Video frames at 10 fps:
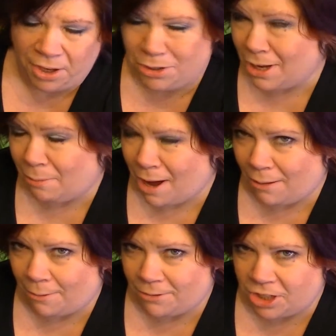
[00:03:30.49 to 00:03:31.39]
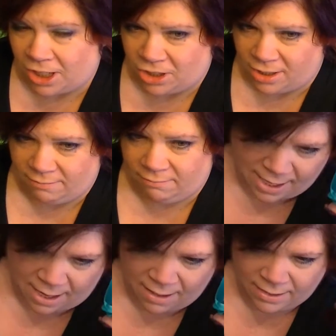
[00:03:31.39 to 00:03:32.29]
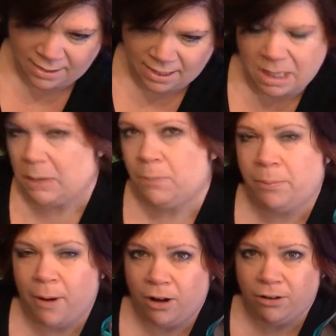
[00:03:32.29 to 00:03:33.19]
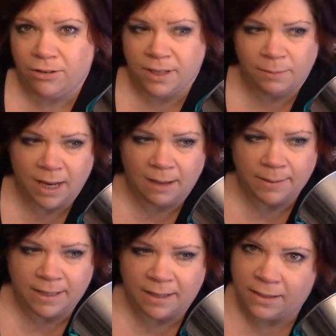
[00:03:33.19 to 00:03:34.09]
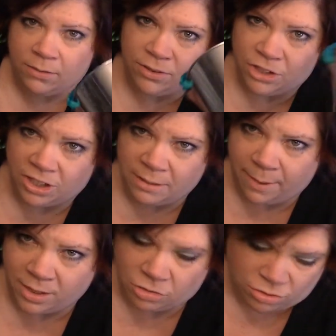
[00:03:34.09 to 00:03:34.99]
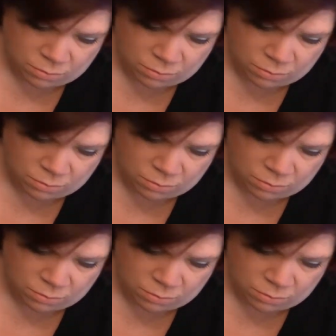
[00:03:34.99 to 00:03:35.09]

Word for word: So I probably won't change it. I like to keep markers sometimes in this or it's just some extra